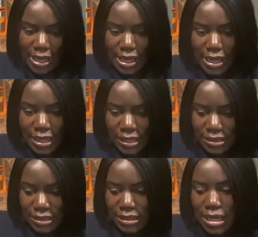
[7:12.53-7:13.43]

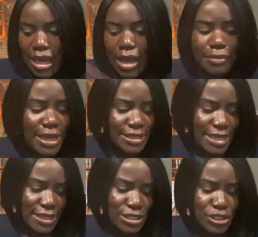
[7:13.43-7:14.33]
and I'm not
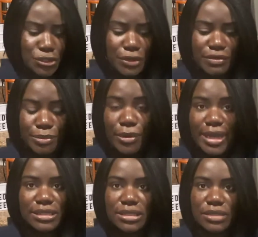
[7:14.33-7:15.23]
exactly sure of the
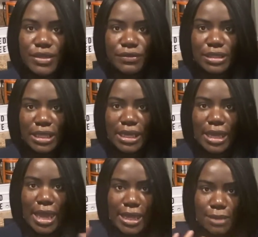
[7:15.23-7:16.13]
prices of
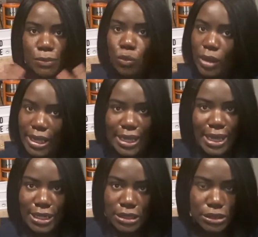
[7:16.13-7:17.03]
everything. I am way
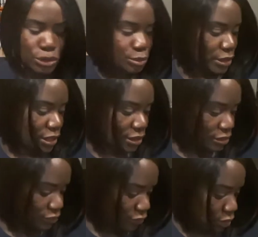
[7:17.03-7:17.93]
out of the loop
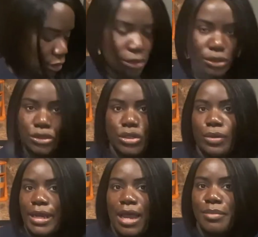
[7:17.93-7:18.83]
of
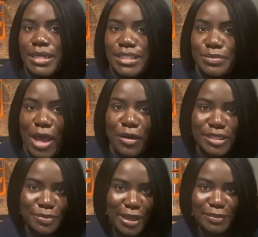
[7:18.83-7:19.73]
knowing how much all
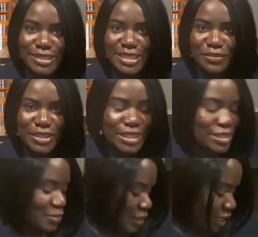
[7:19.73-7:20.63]
this baby stuff
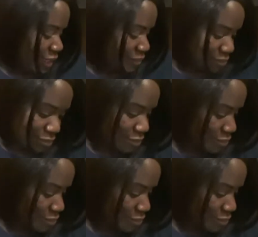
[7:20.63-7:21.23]
is, but